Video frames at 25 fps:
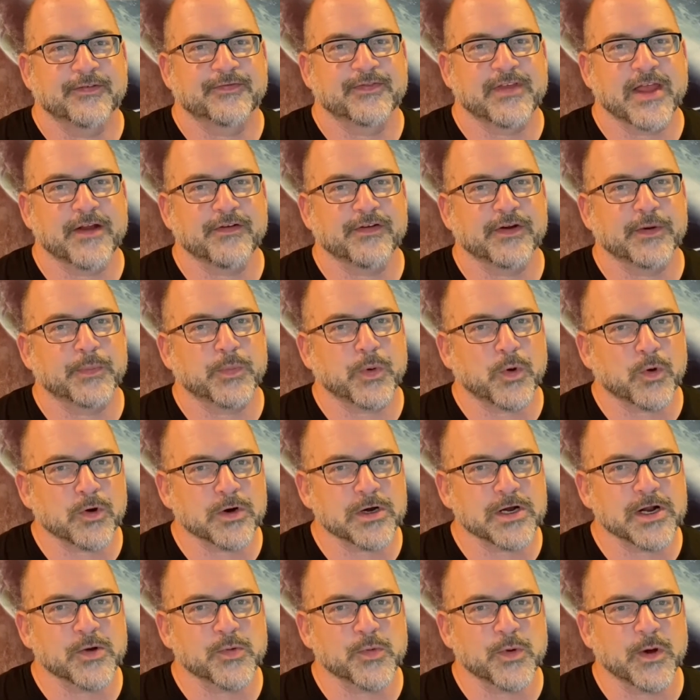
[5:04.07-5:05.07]
they
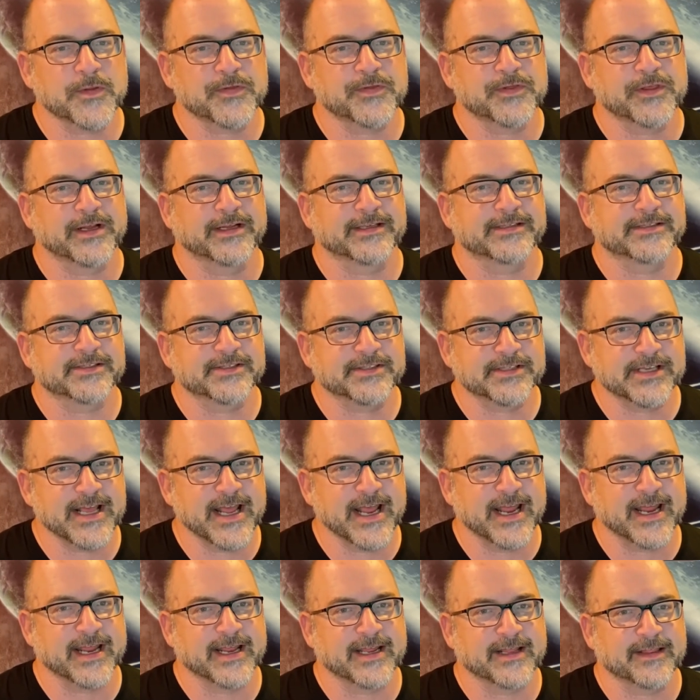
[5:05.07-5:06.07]
report on what they're
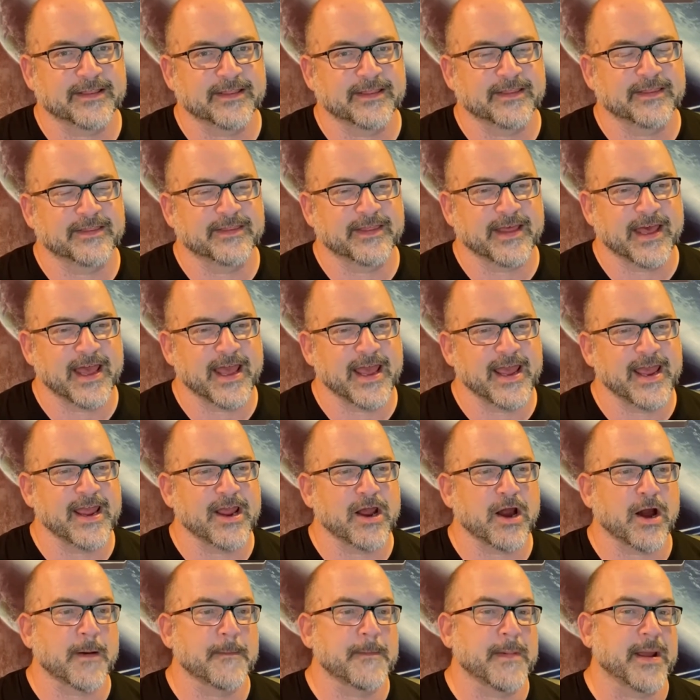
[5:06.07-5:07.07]
seeing, they
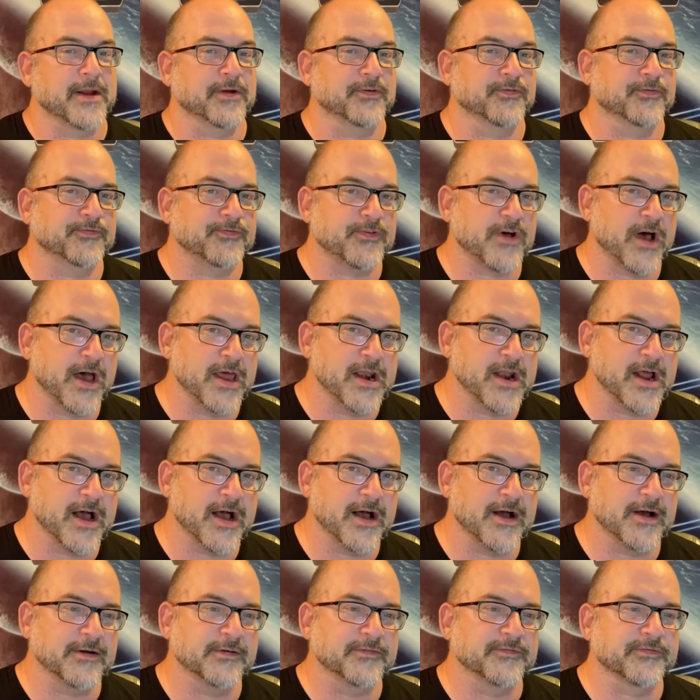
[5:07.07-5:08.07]
are made fun
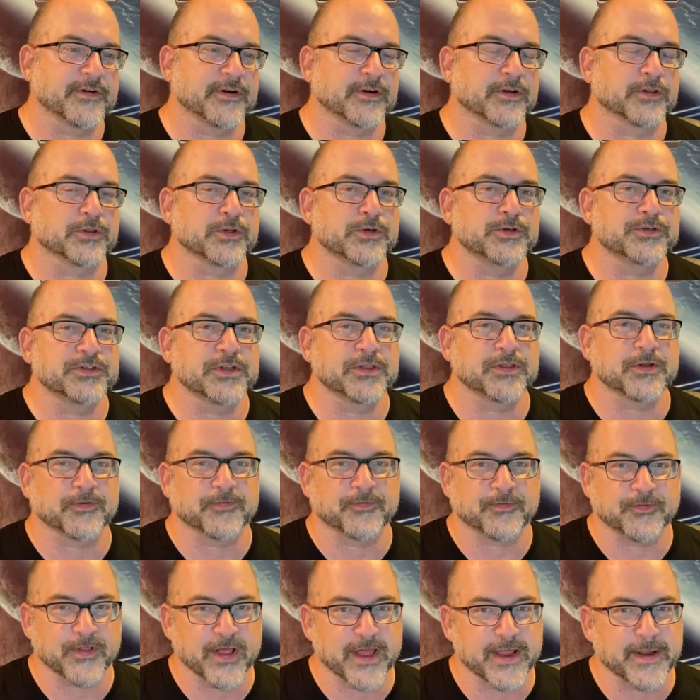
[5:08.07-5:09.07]
of, they're losing their
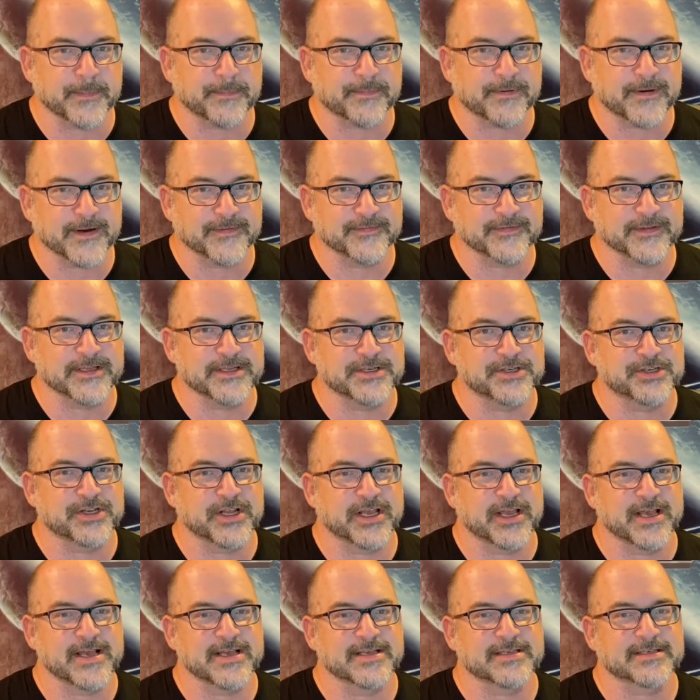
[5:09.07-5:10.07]
flight
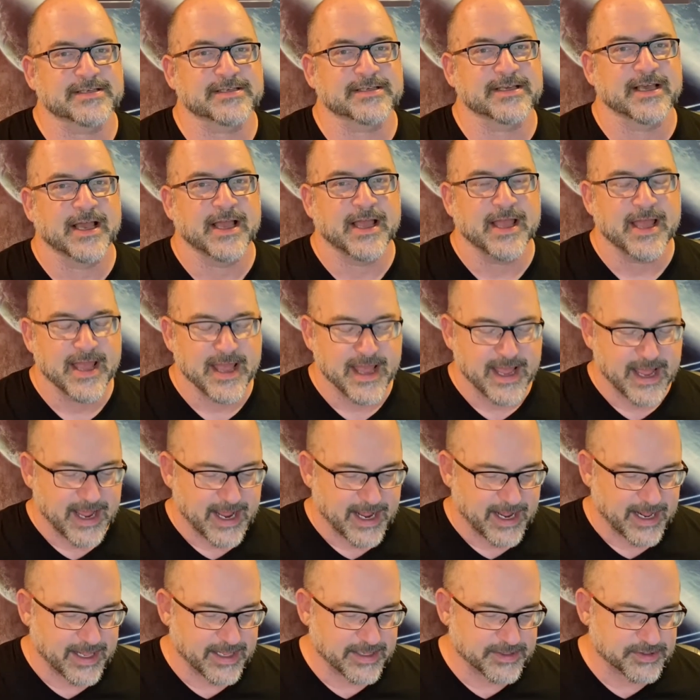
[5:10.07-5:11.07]
privileges,
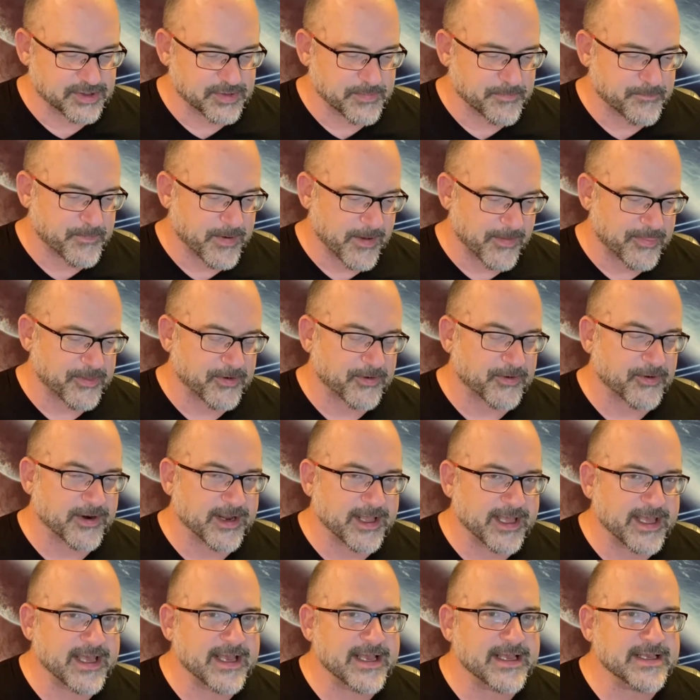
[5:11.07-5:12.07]
but there
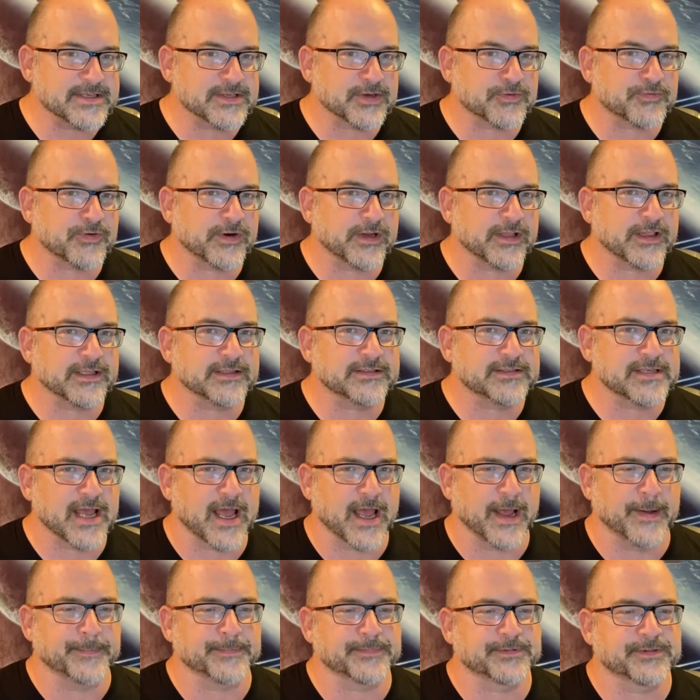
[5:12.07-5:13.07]
is a real
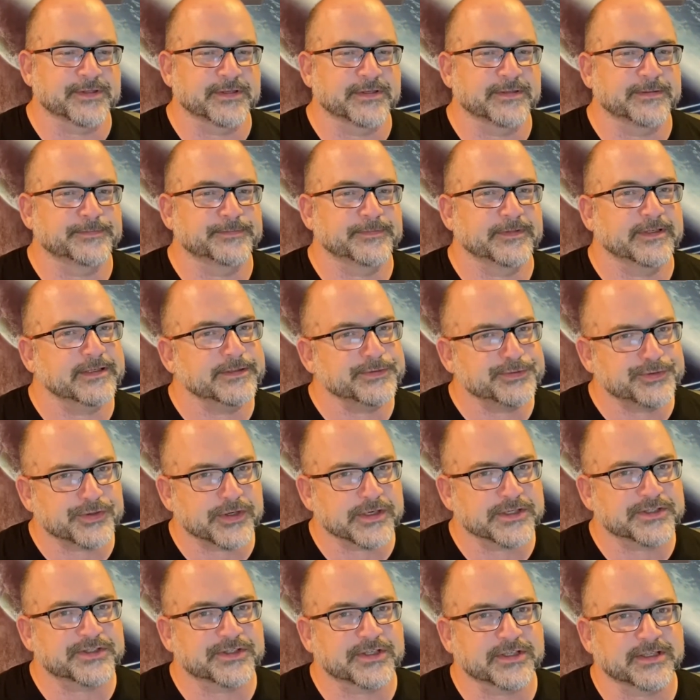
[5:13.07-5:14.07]
attempt,
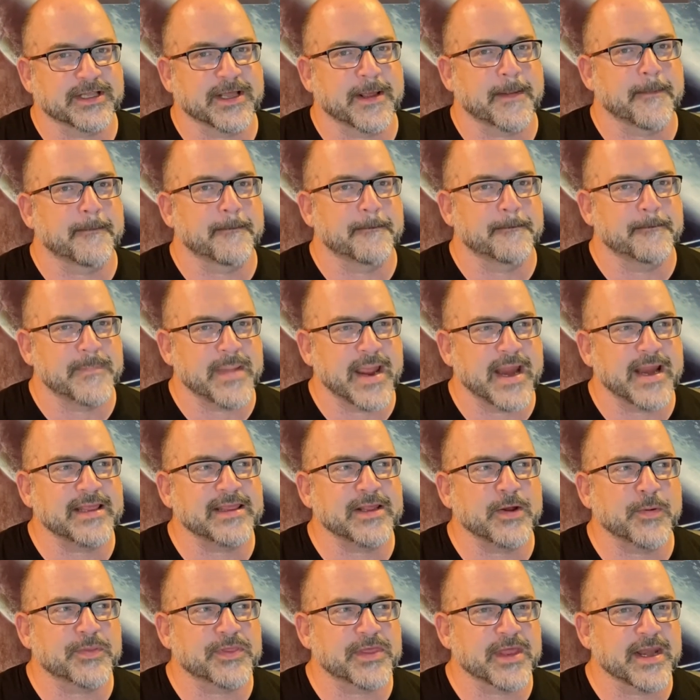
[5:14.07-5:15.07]
interestingly,
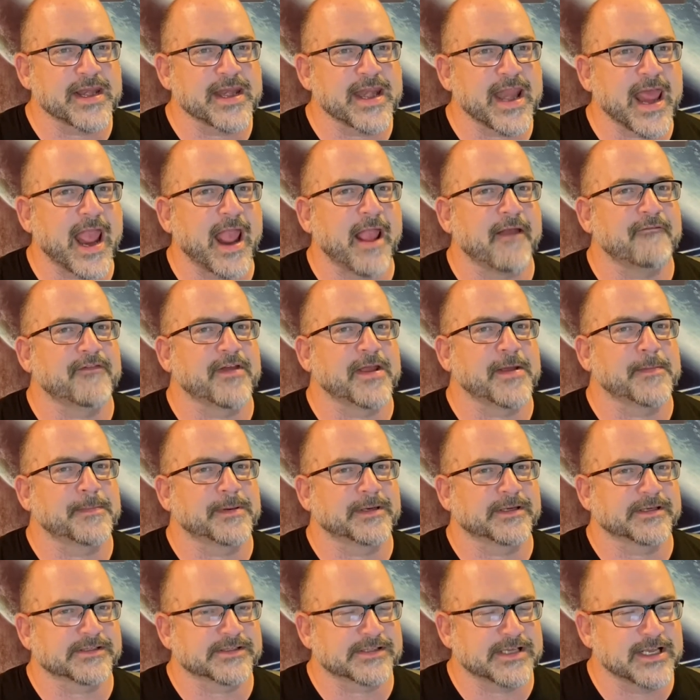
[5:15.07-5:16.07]
mainly with the Navy,
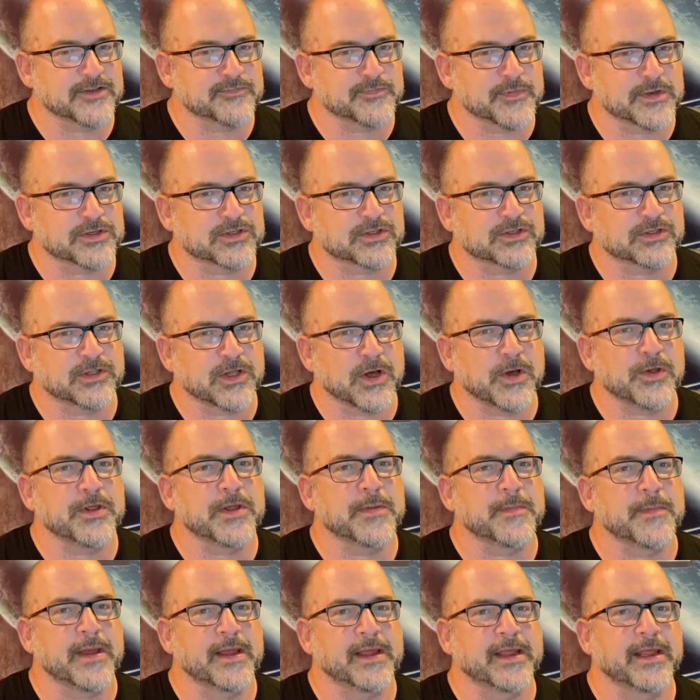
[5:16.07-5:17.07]
but seems to be slowly
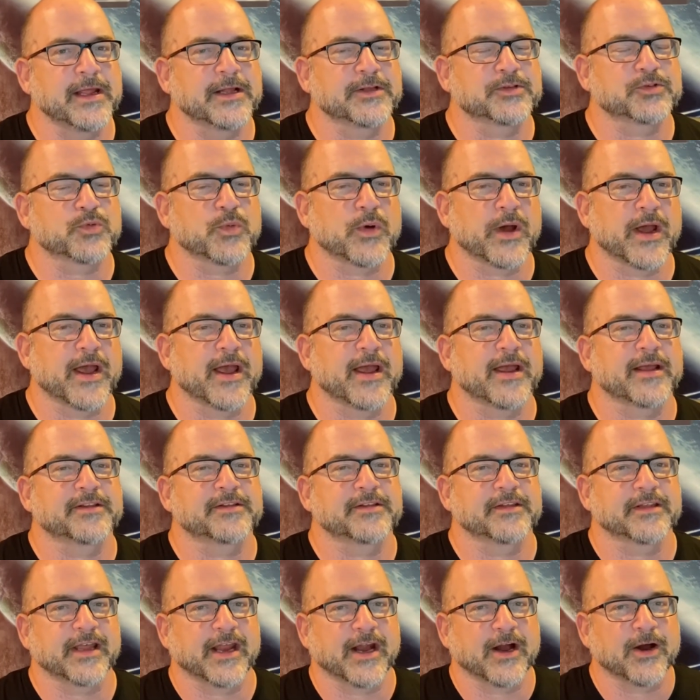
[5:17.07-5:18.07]
making its way
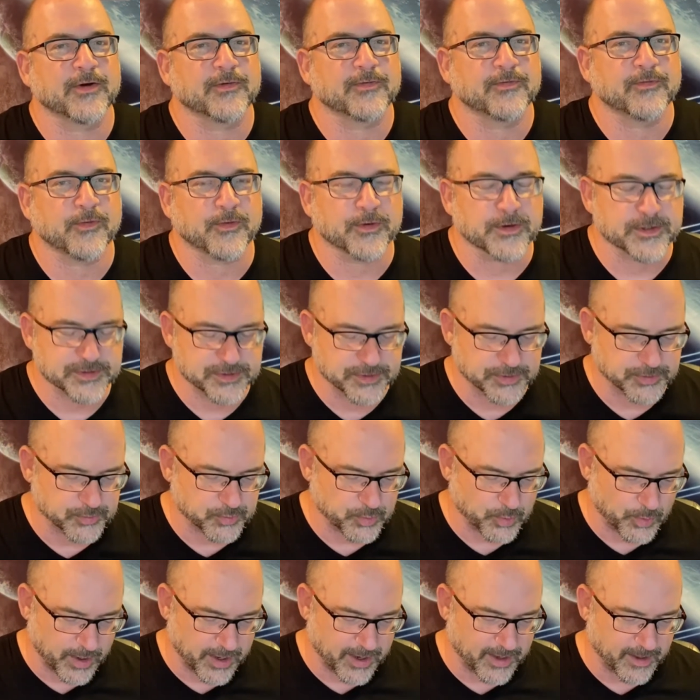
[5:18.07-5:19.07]
to the Air Force as
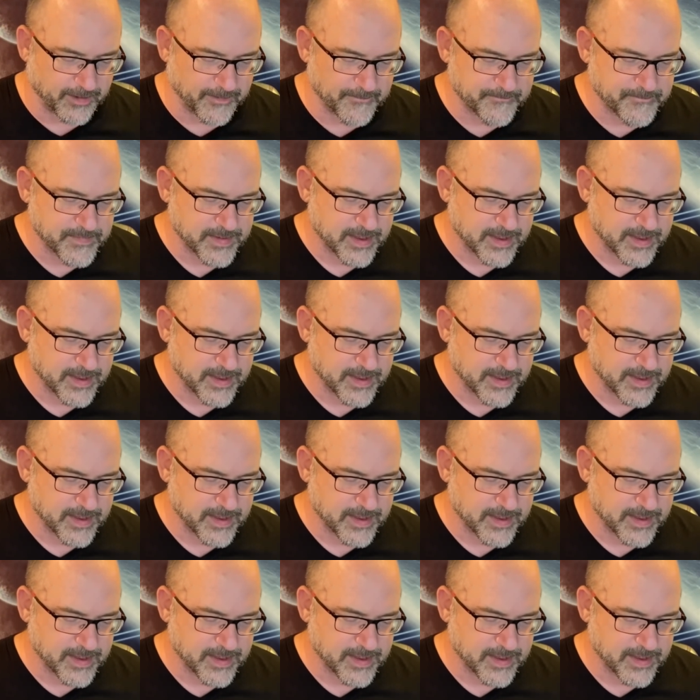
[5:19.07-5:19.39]
well,